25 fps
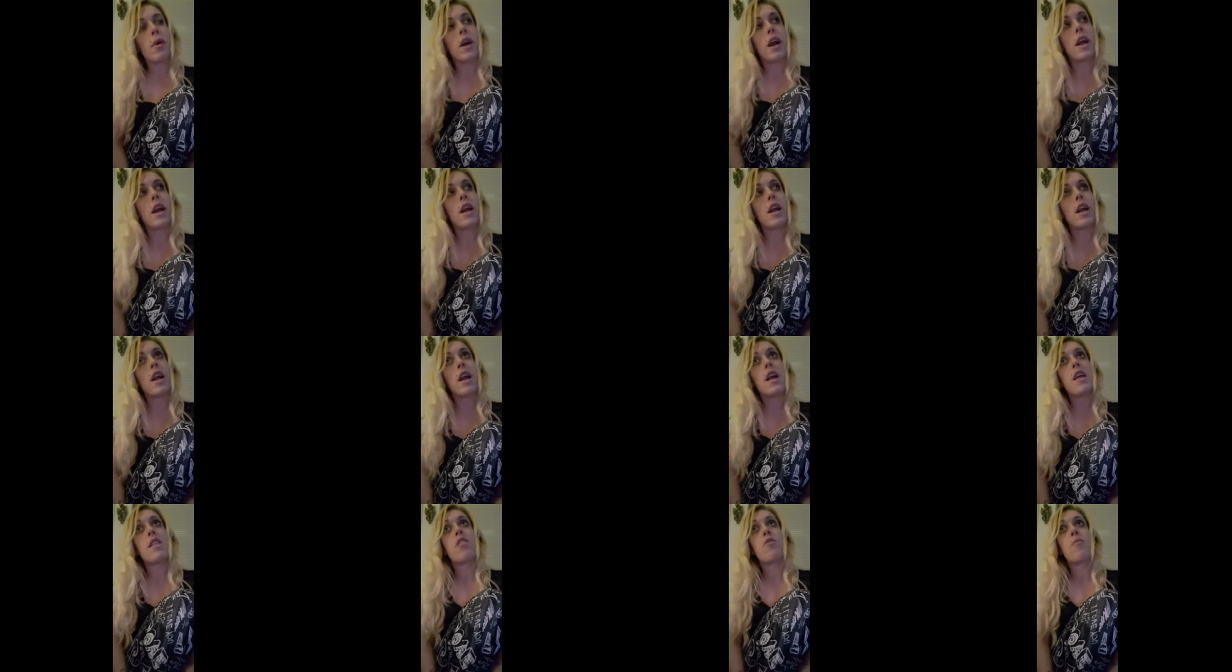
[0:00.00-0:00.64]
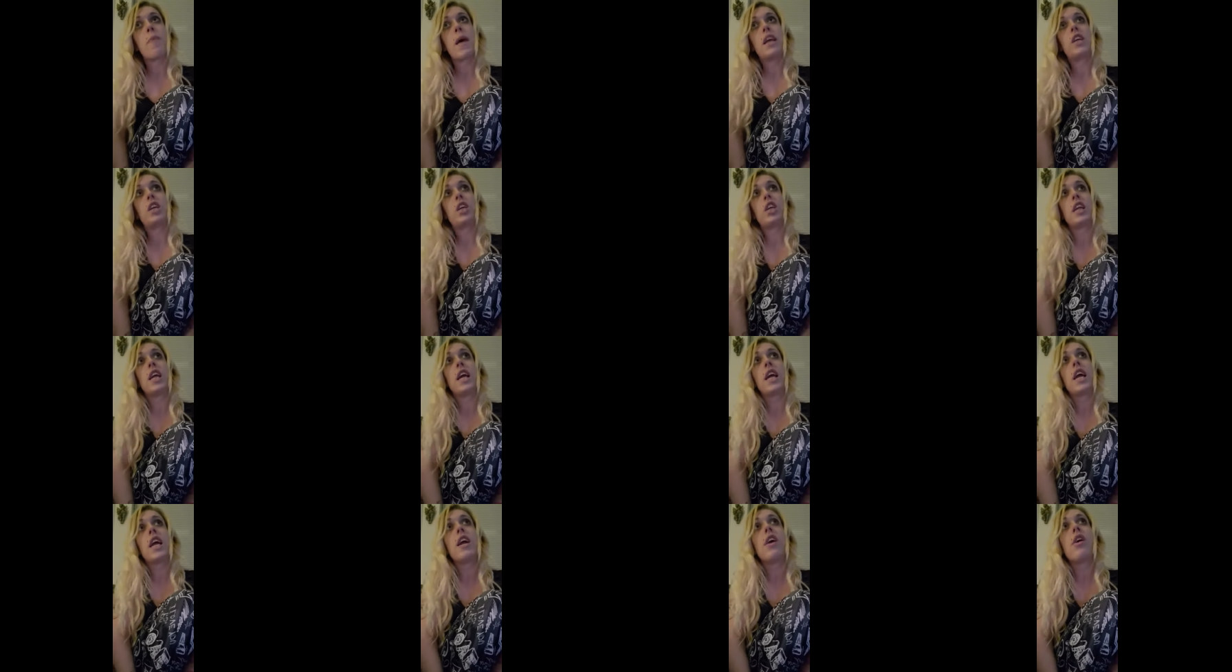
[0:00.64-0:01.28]
and
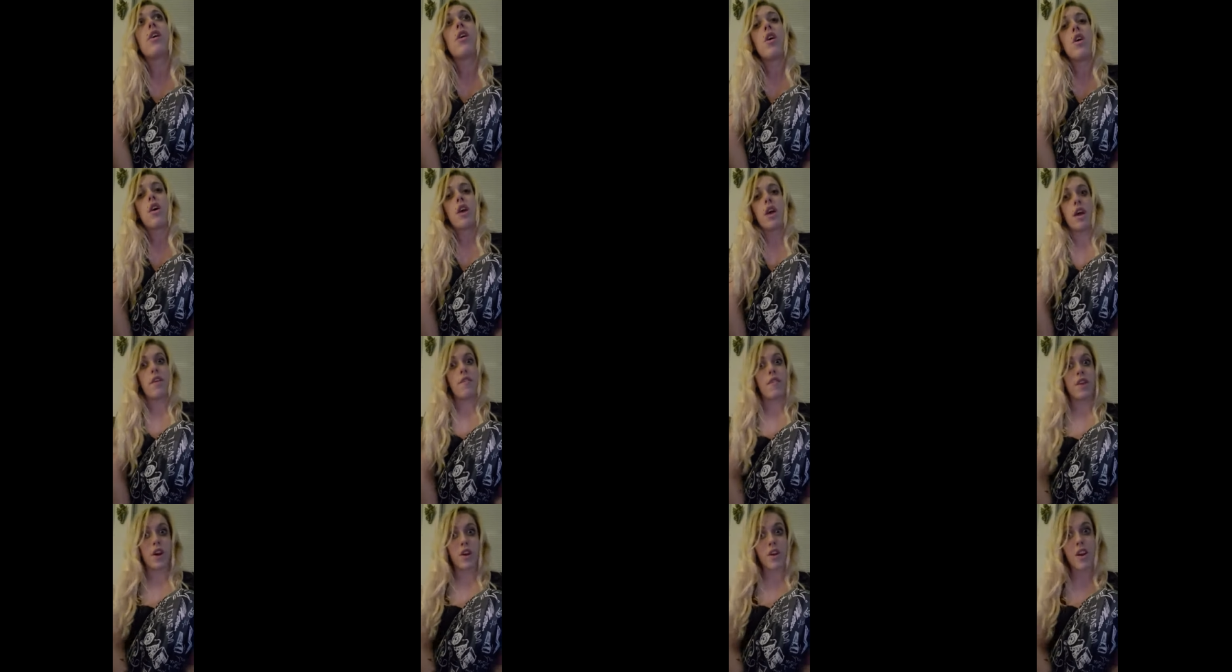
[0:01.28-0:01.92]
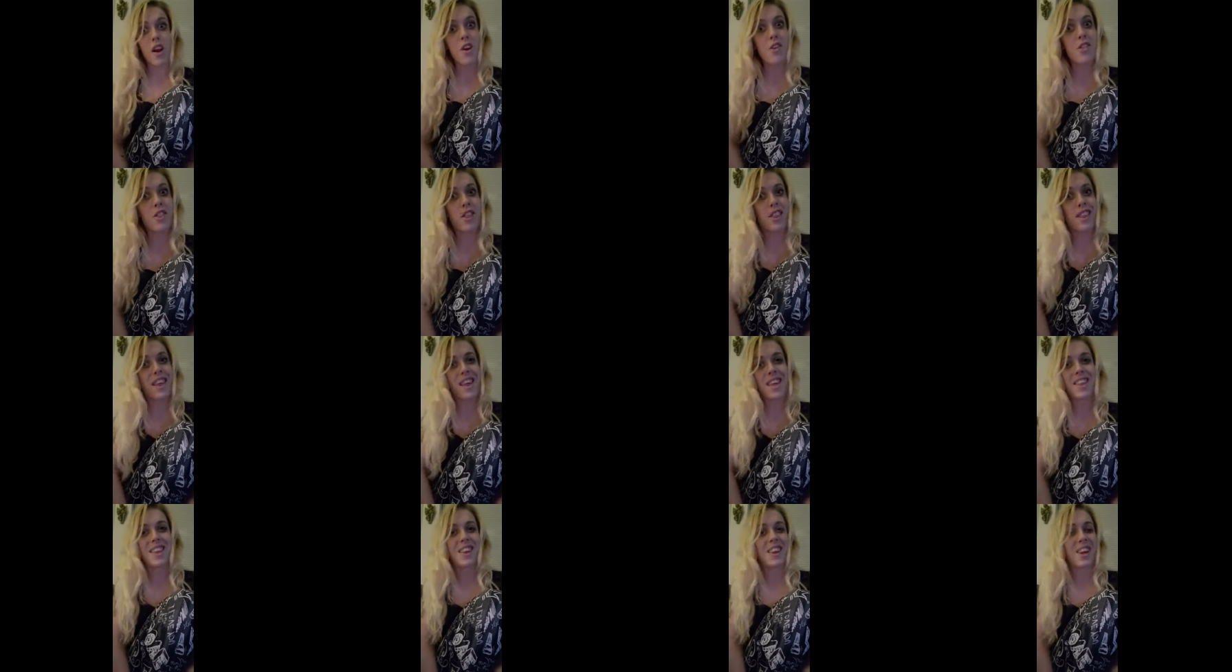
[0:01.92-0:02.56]
especially if you're a
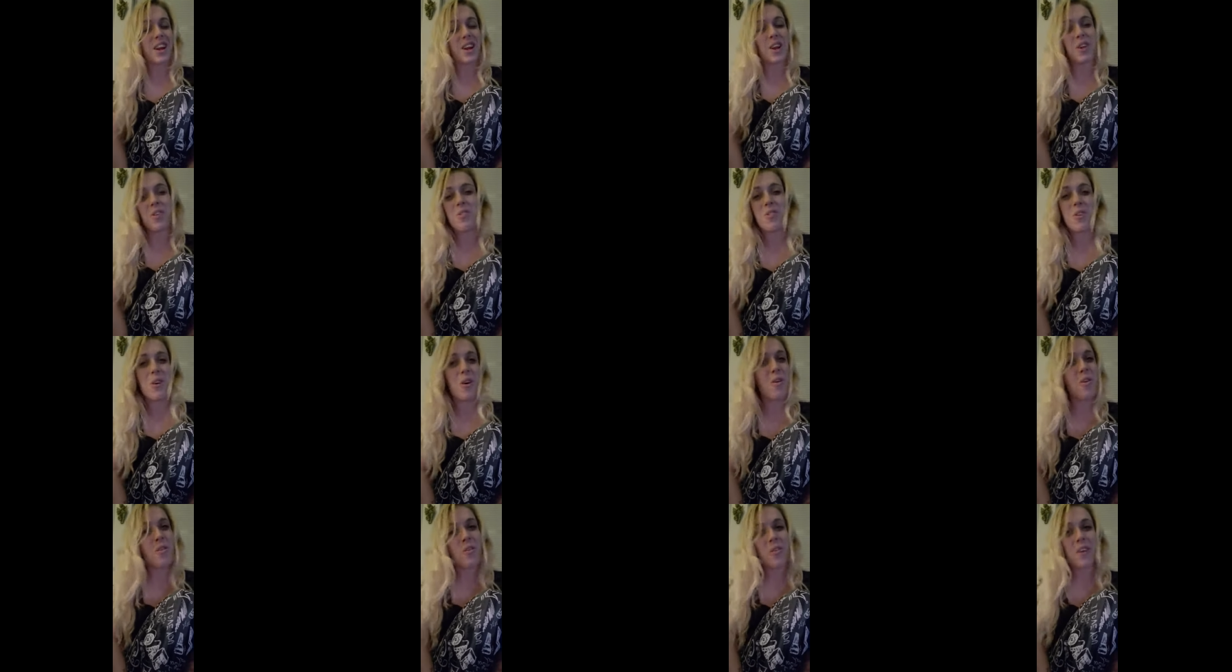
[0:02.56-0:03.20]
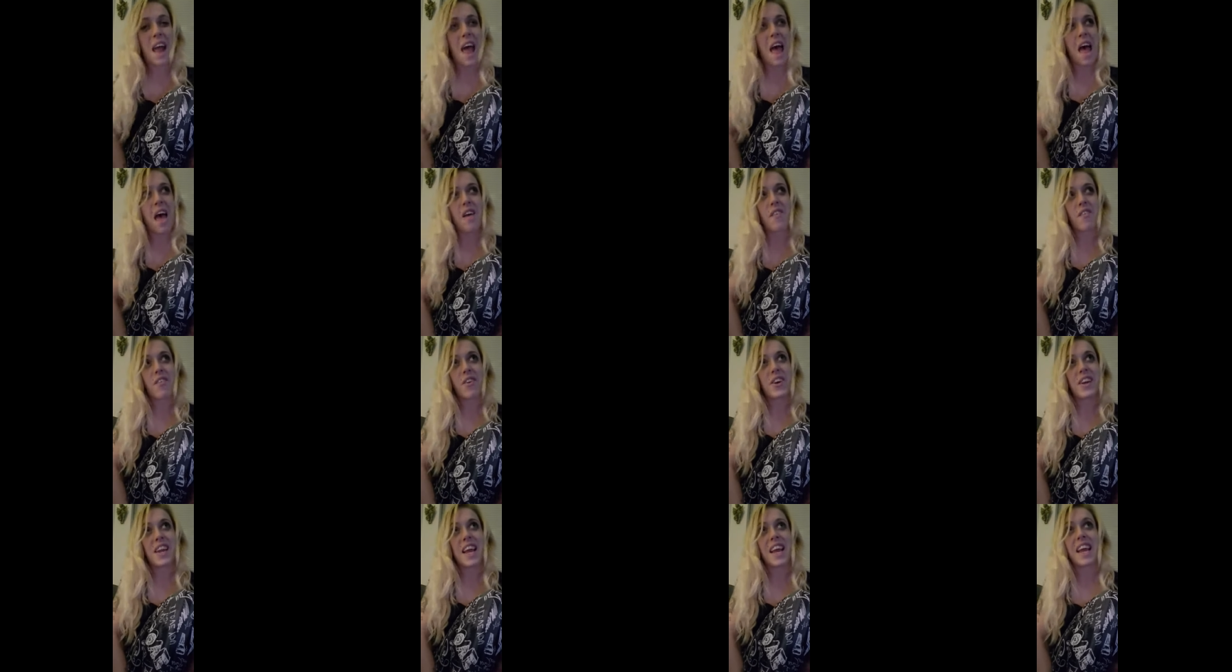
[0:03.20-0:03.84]
narcissist and you don't
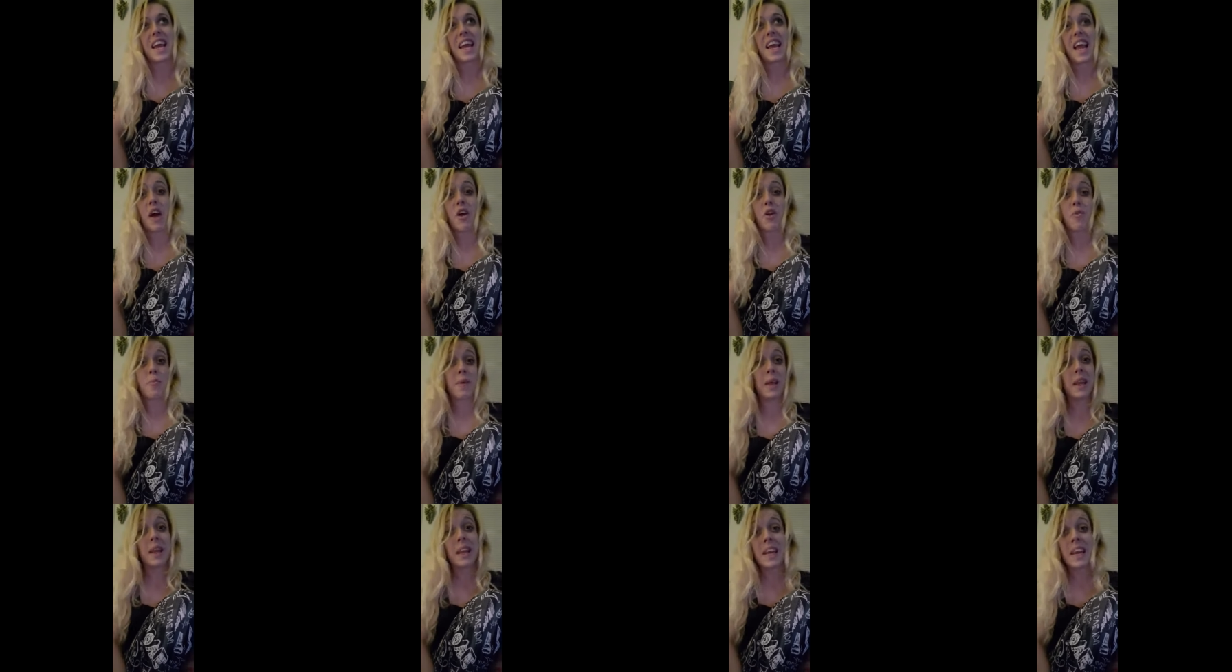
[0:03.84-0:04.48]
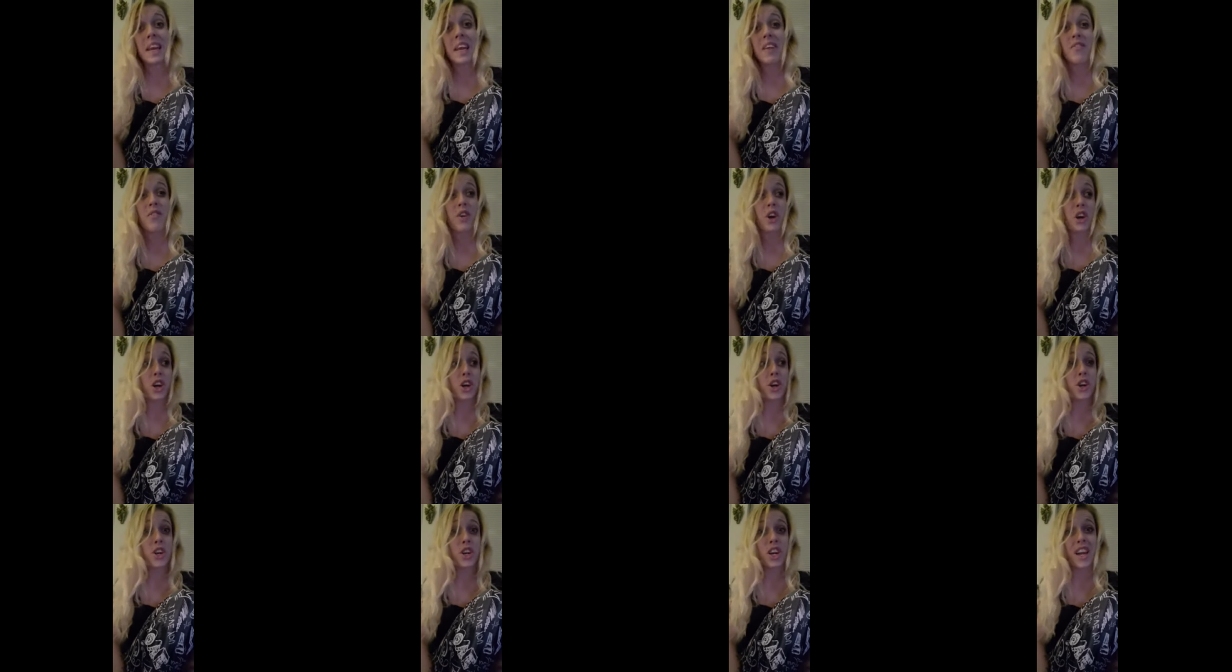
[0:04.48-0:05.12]
ever take accountability for
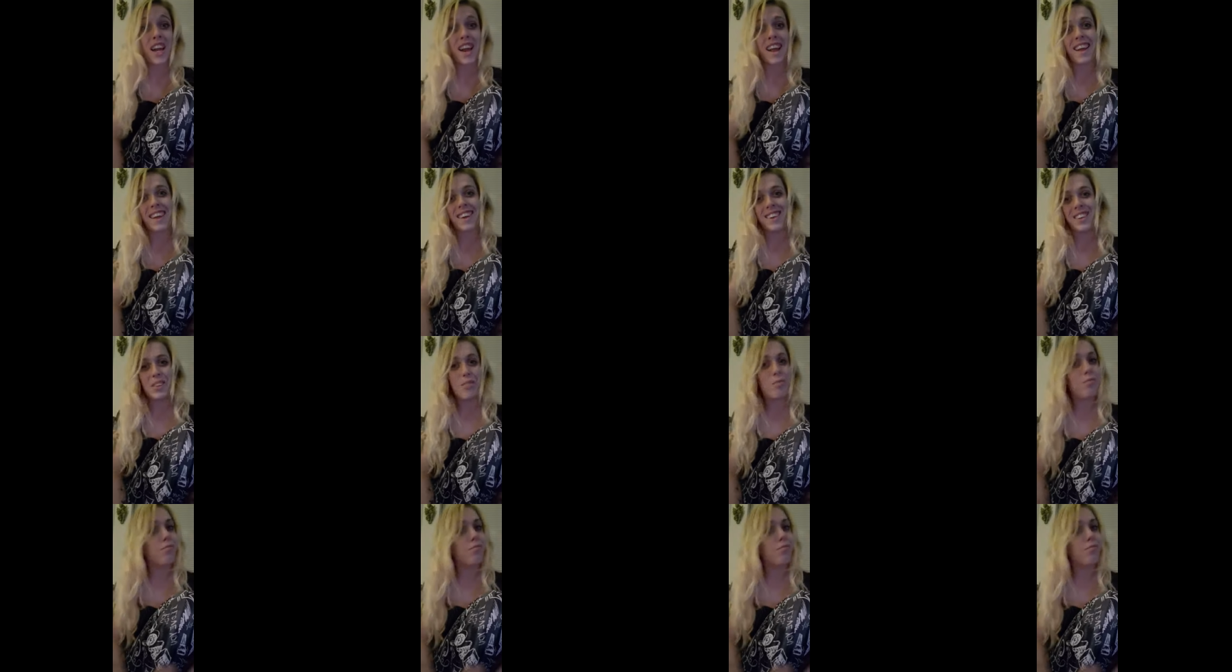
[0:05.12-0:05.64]
your shit,